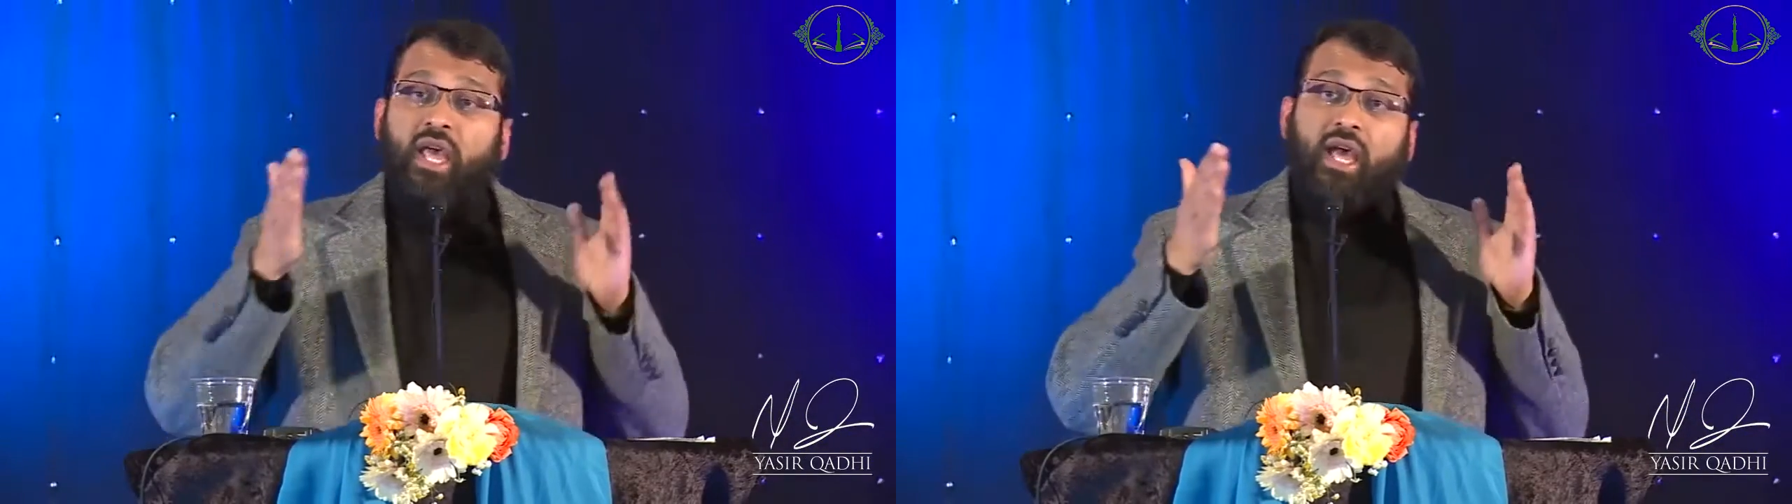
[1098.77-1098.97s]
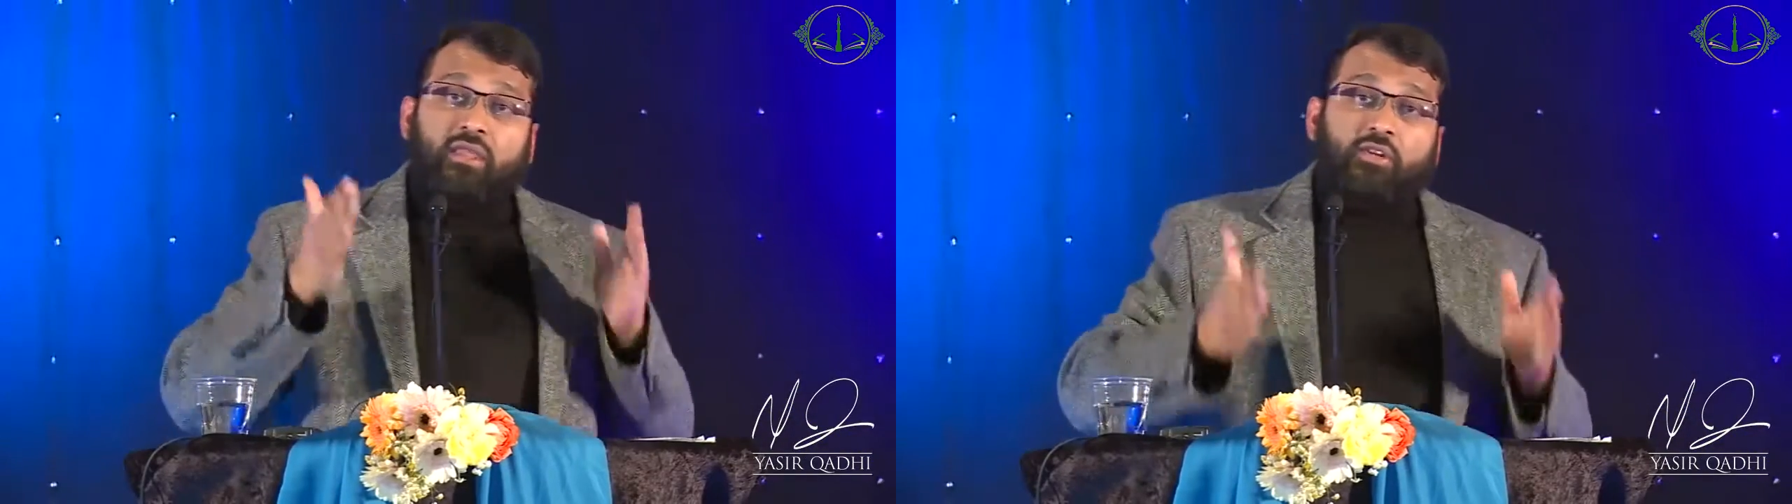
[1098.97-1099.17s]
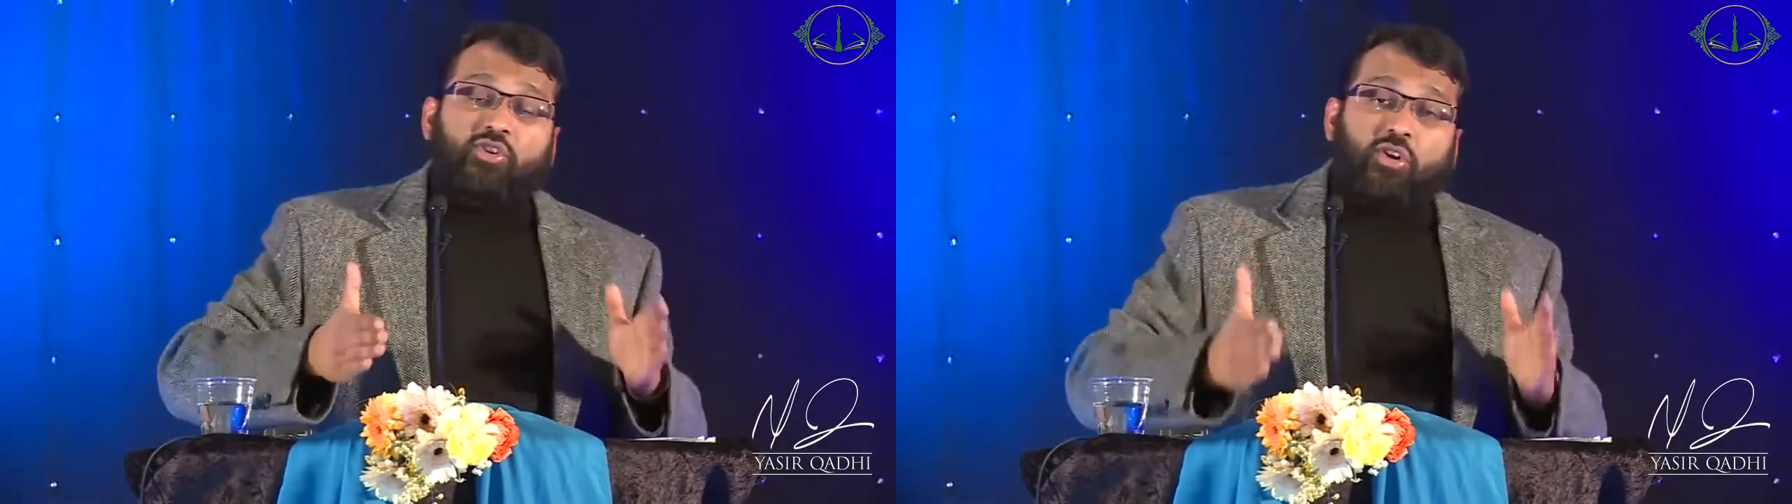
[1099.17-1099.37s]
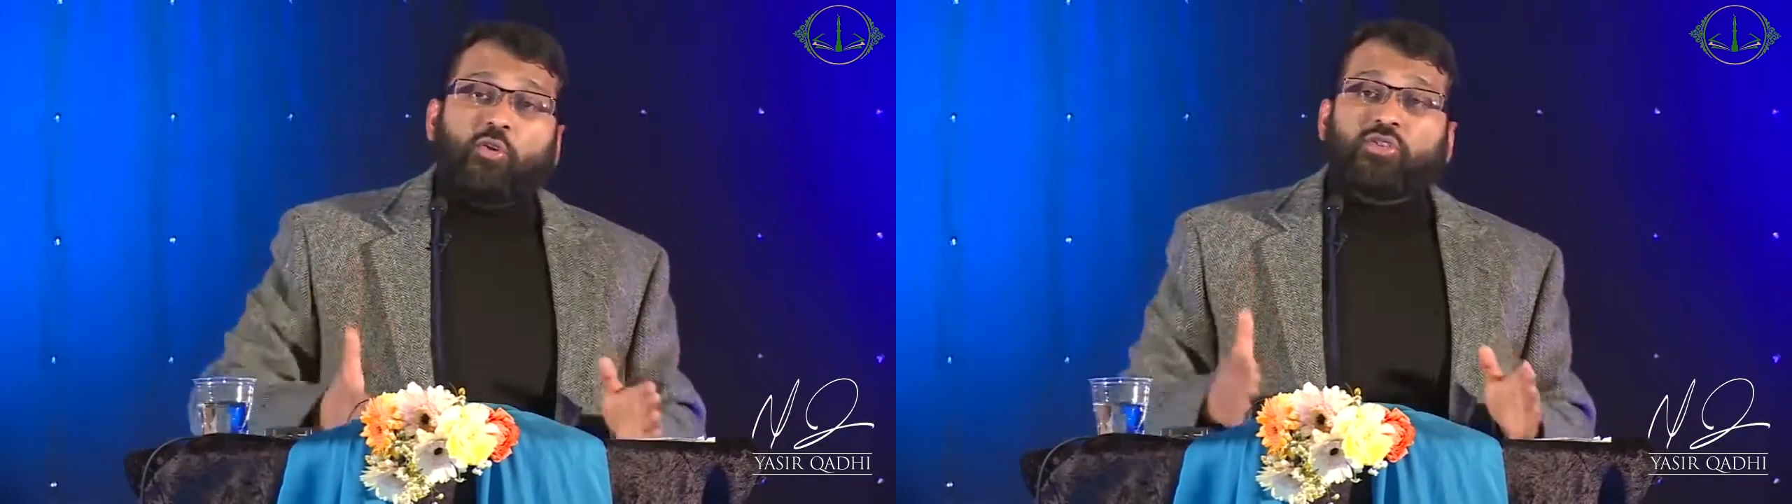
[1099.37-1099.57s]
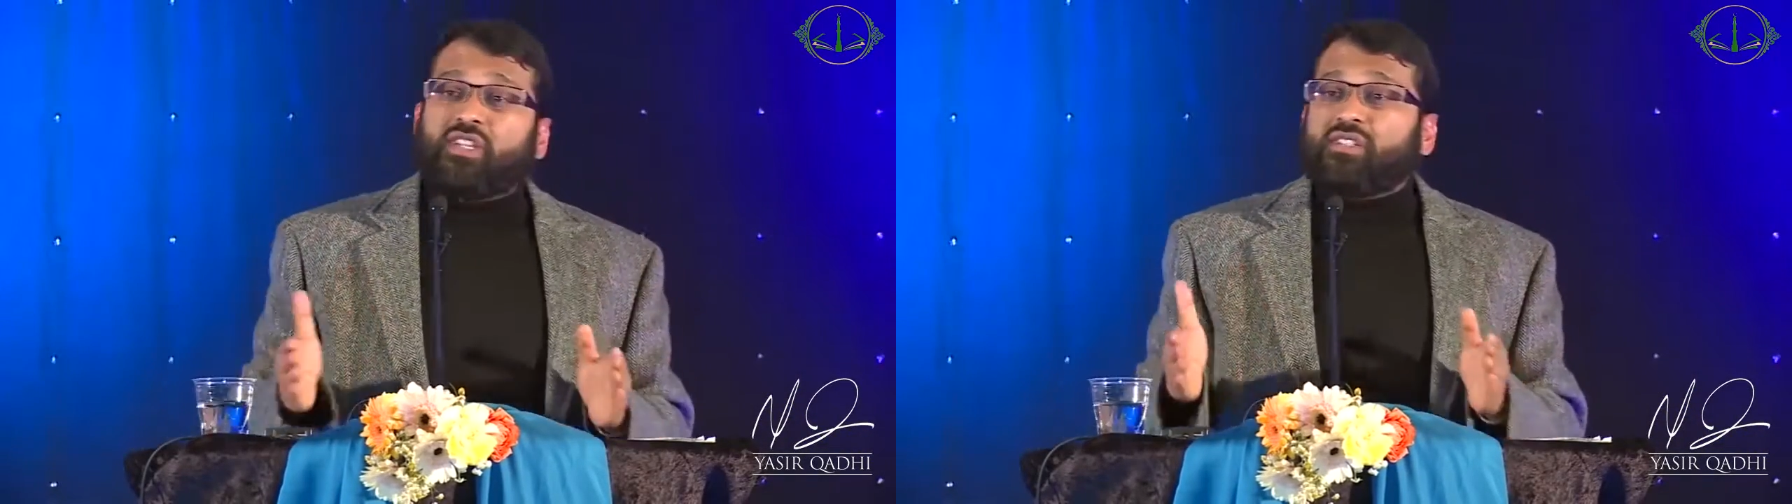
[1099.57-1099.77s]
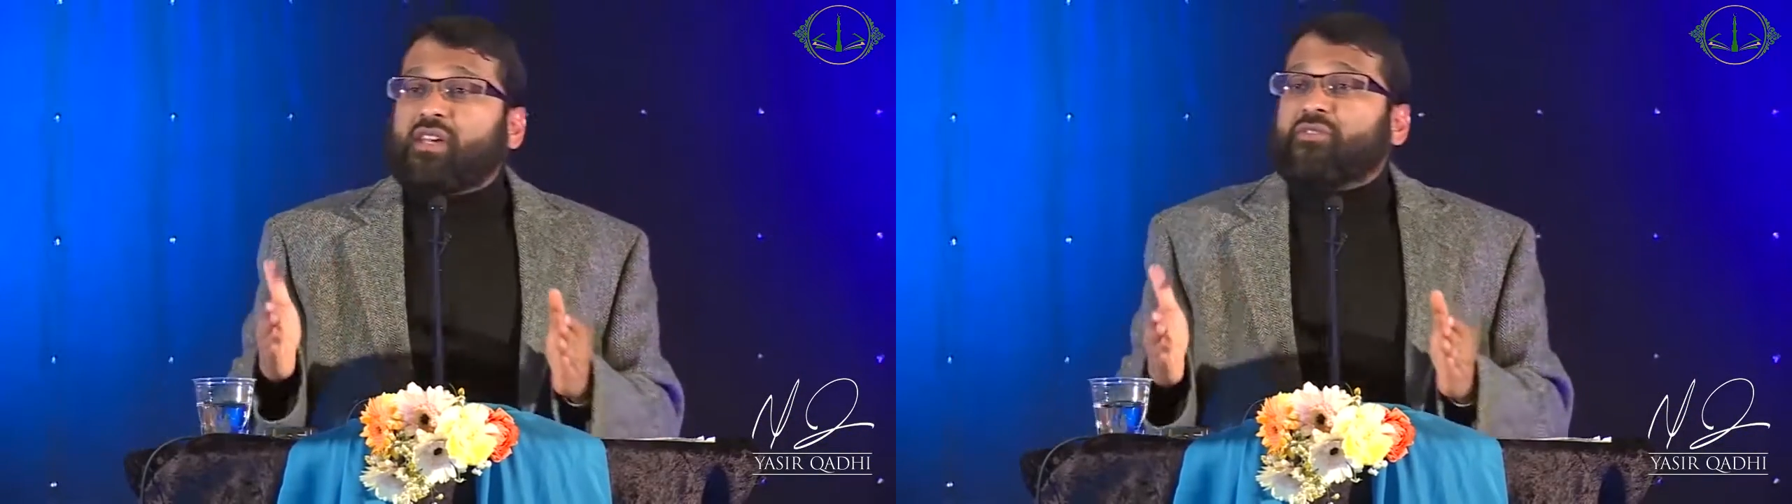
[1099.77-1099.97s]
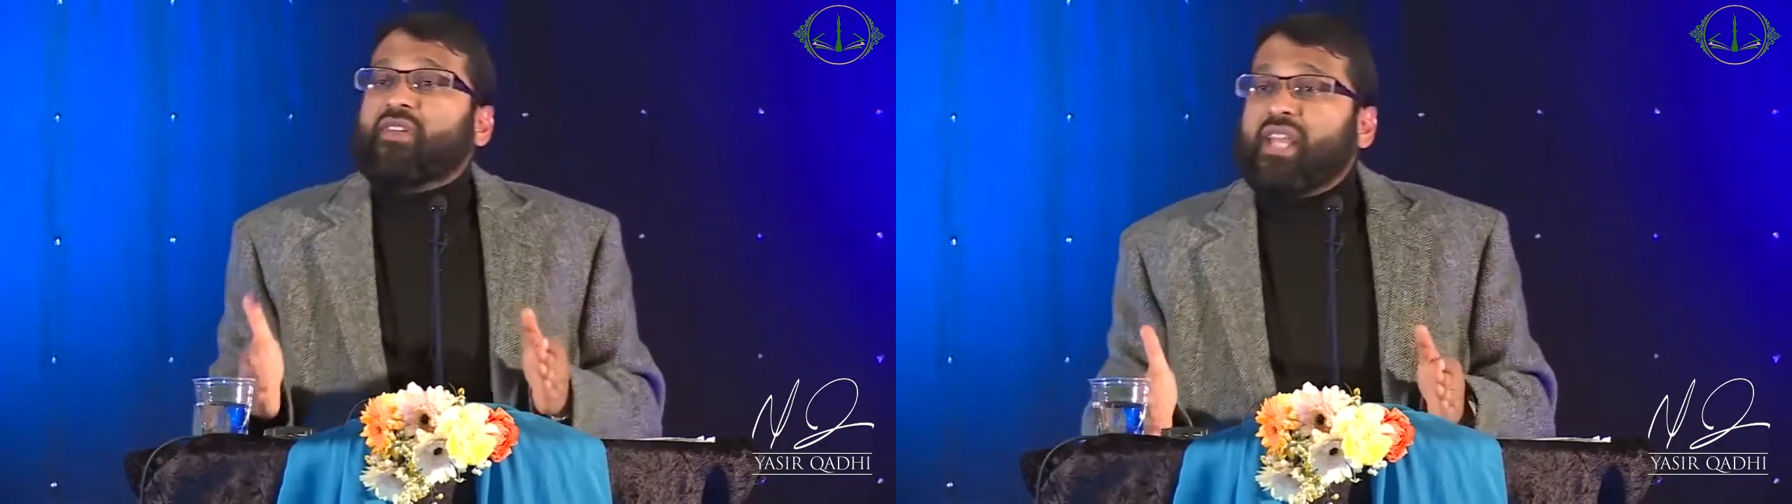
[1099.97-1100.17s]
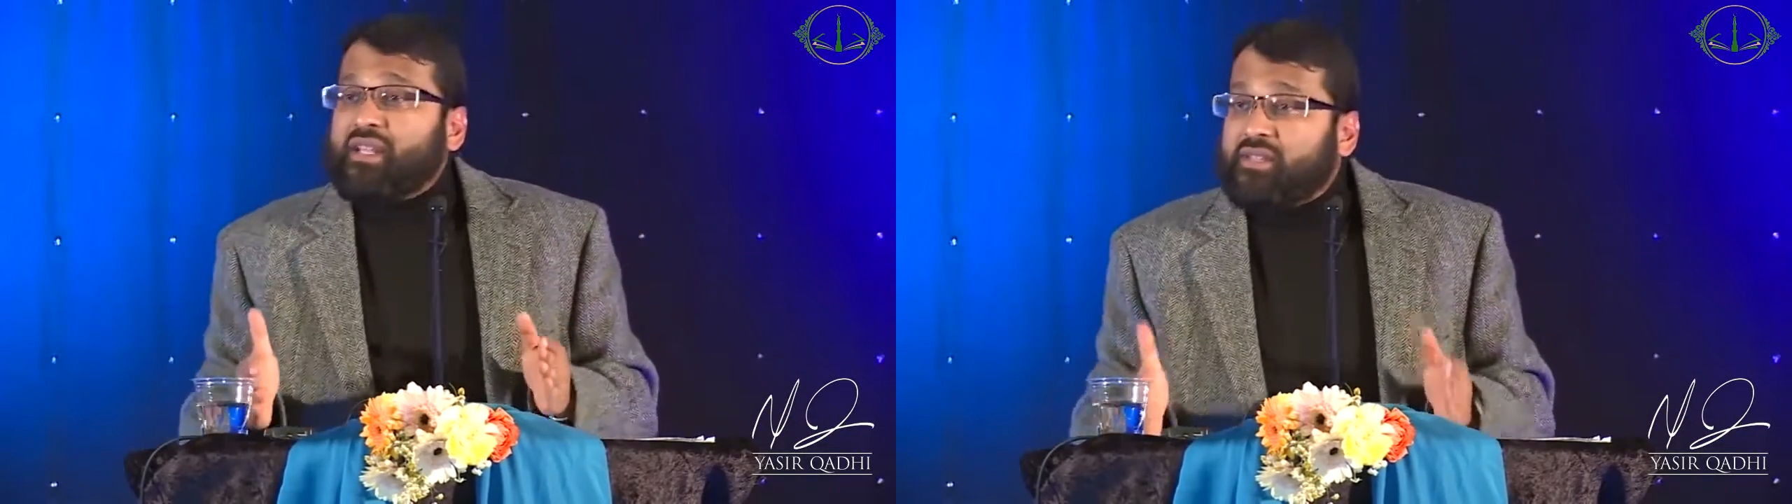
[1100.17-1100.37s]
and this shows us that
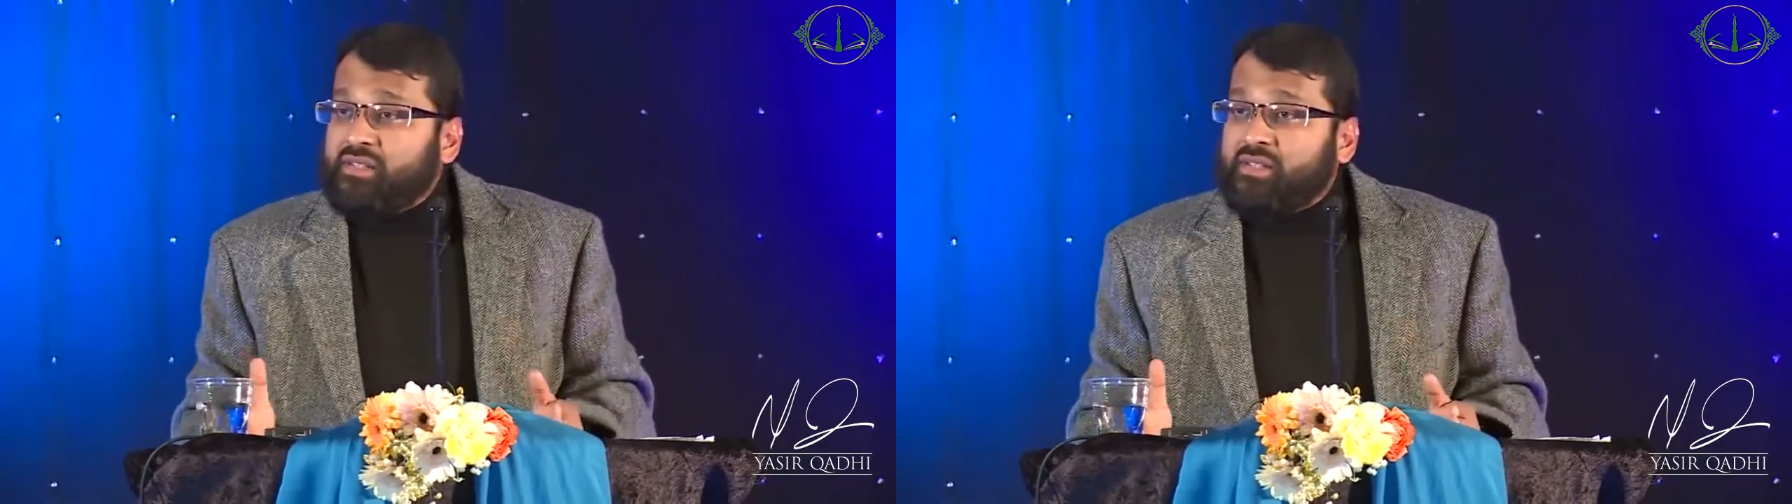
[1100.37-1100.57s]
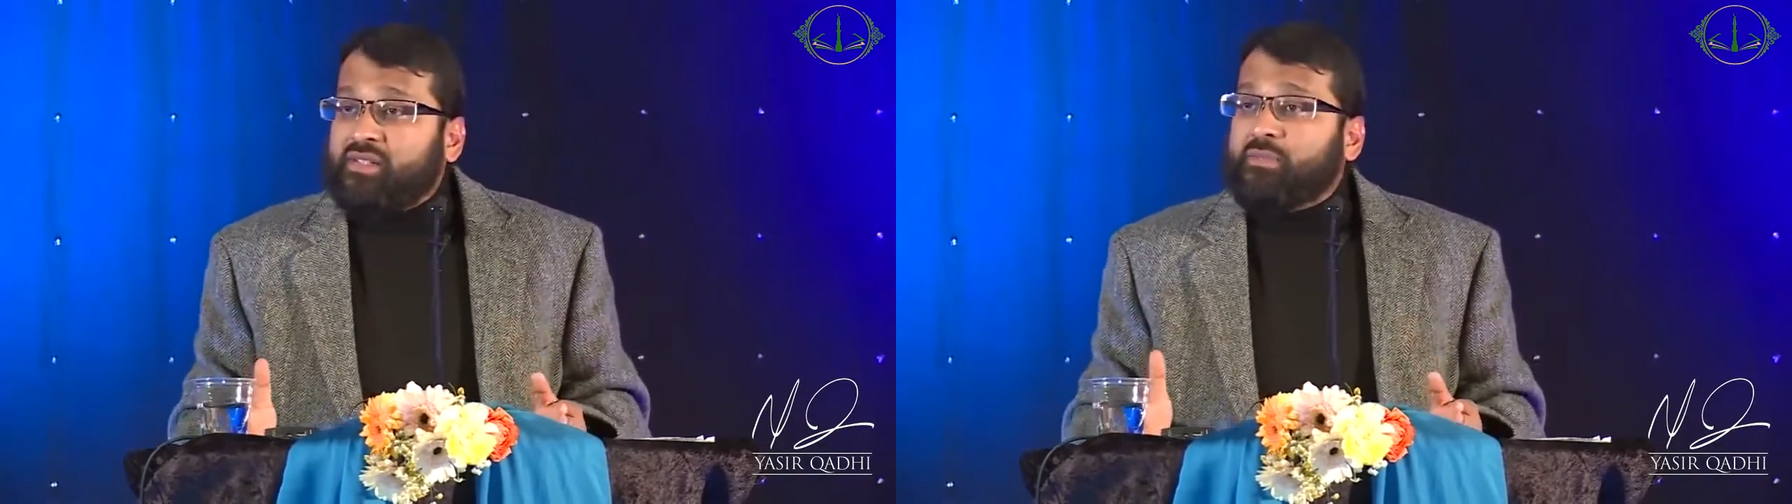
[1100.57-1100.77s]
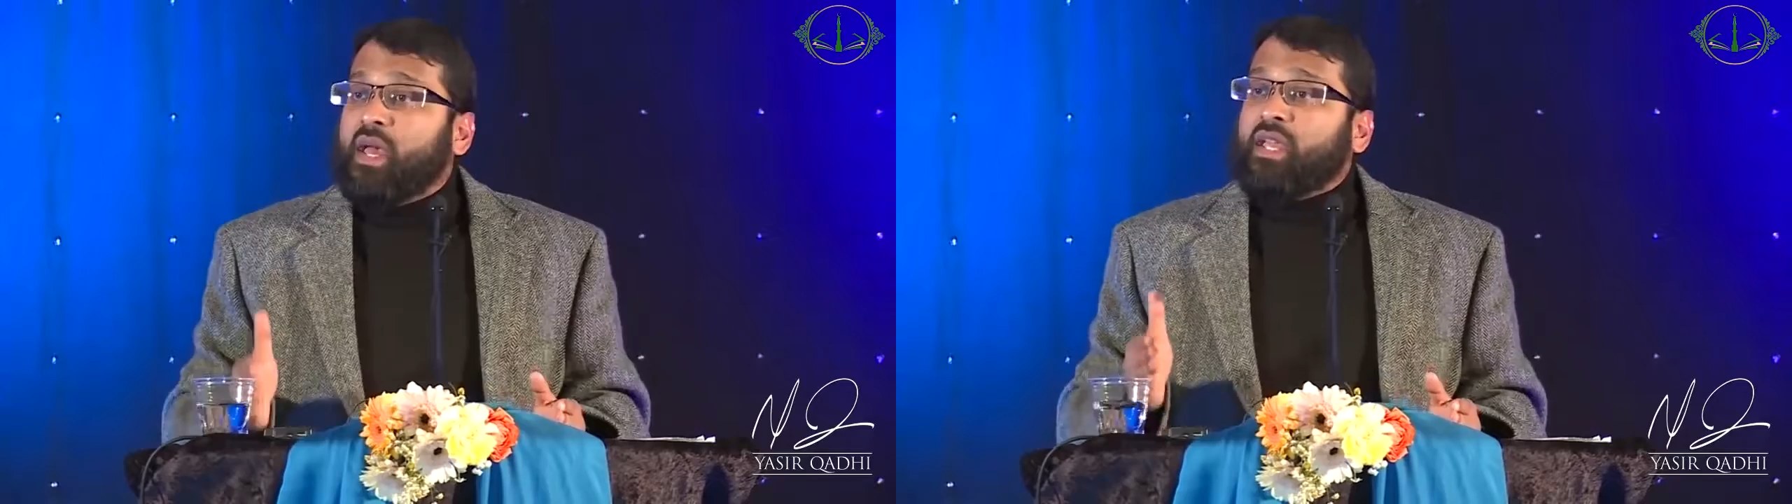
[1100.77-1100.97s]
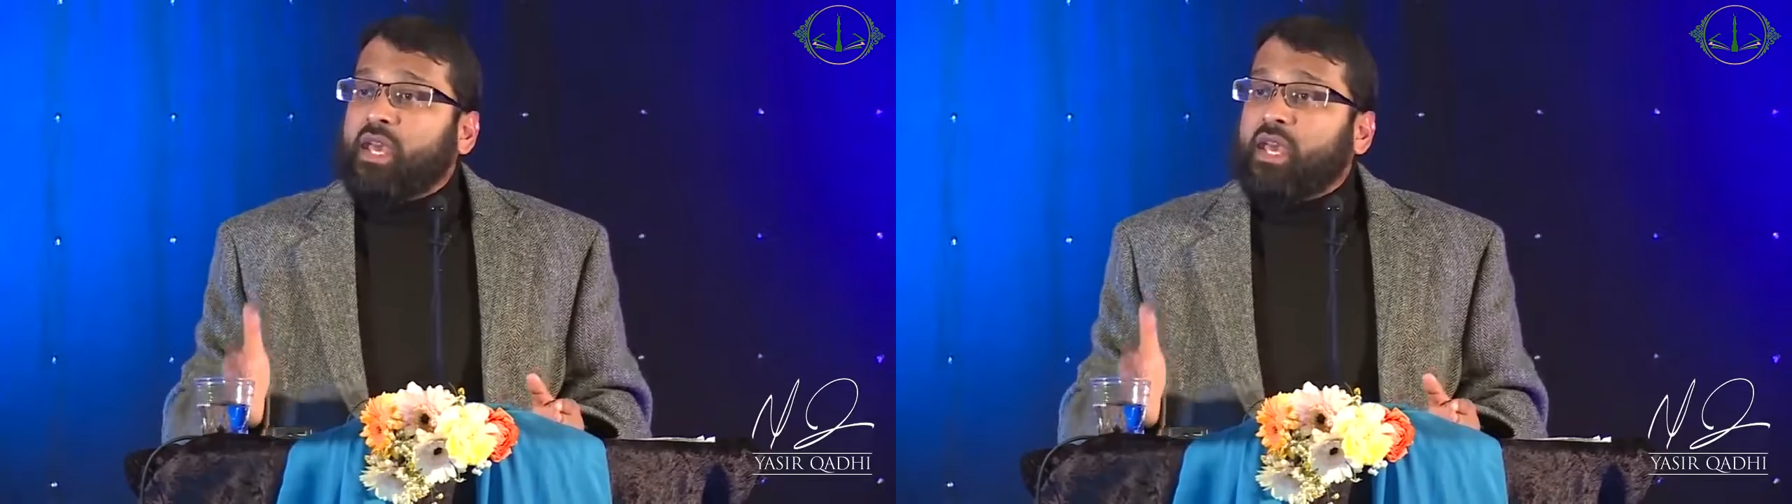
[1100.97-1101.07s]
fanaticism